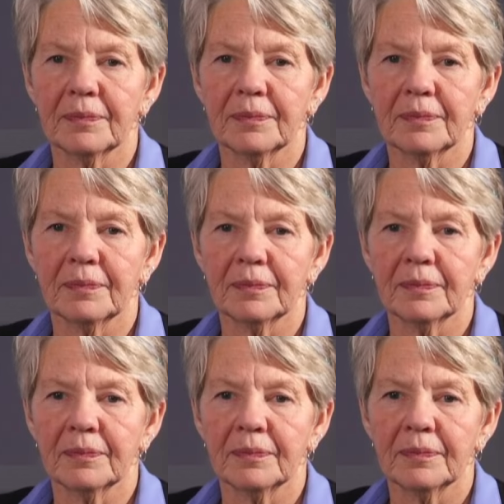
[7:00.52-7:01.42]

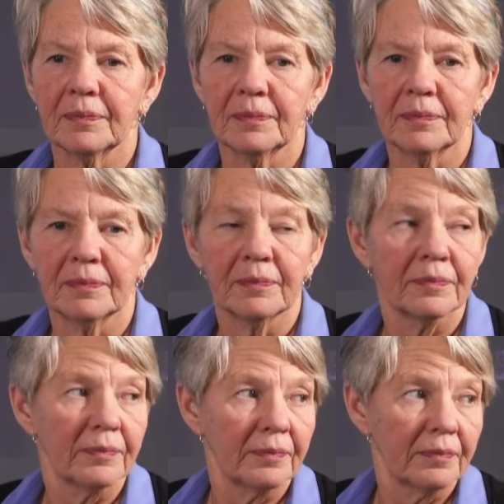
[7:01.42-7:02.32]

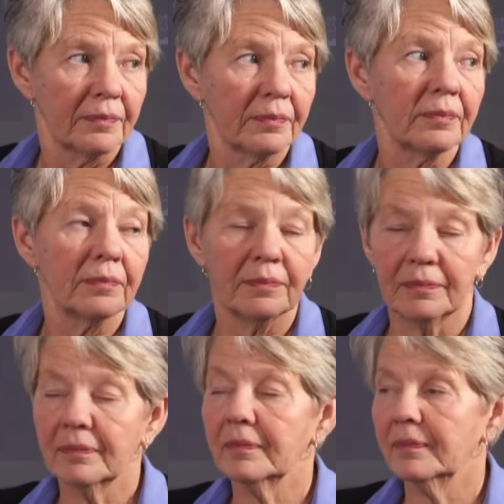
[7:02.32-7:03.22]

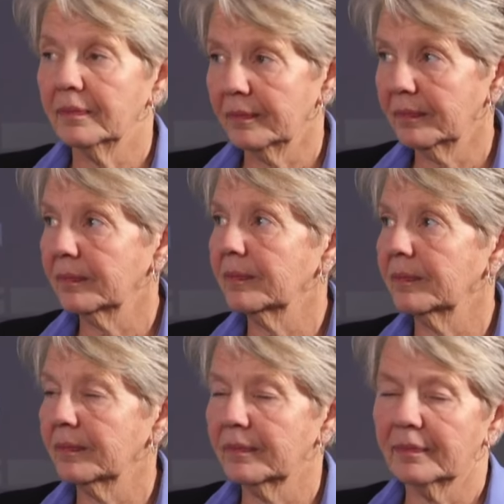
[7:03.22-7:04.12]

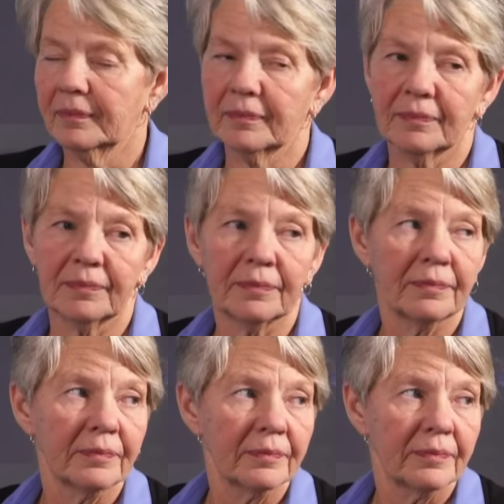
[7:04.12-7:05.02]

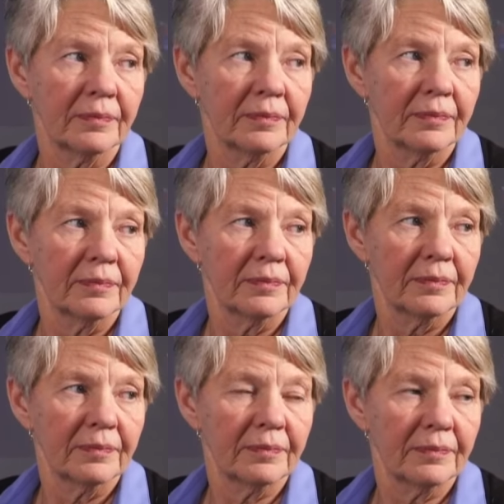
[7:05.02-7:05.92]

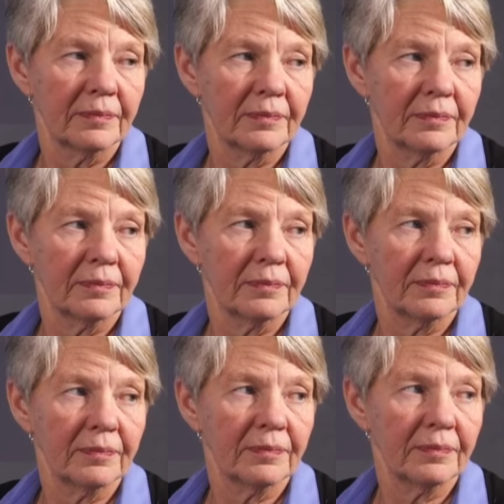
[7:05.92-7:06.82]

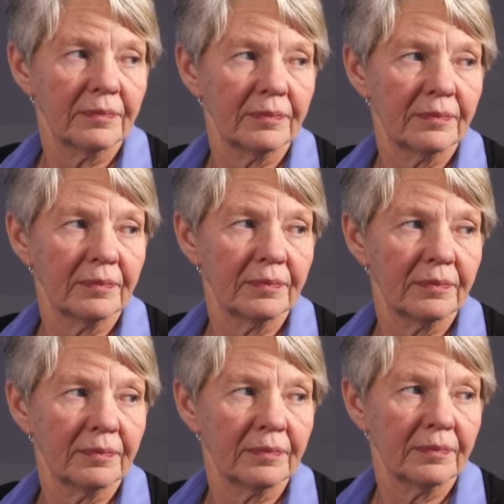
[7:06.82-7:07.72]

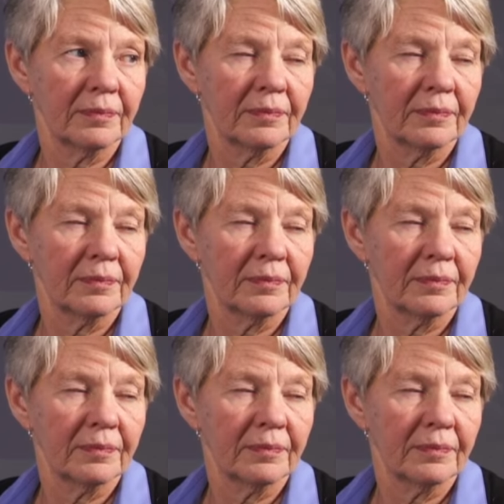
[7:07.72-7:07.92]
This person isn't speaking.